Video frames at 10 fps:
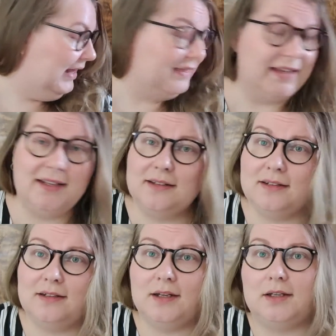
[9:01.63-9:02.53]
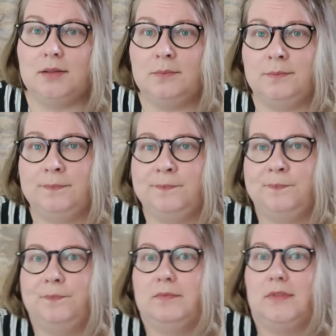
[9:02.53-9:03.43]
Then
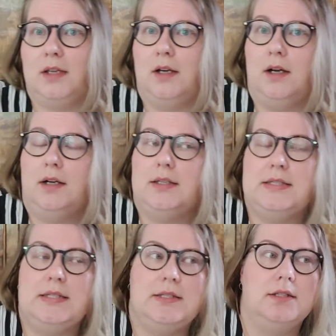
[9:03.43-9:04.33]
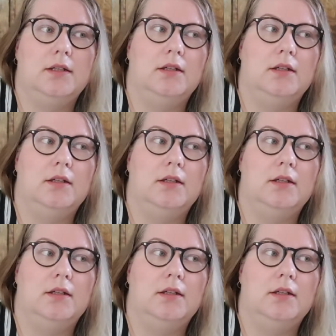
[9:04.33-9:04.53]
I did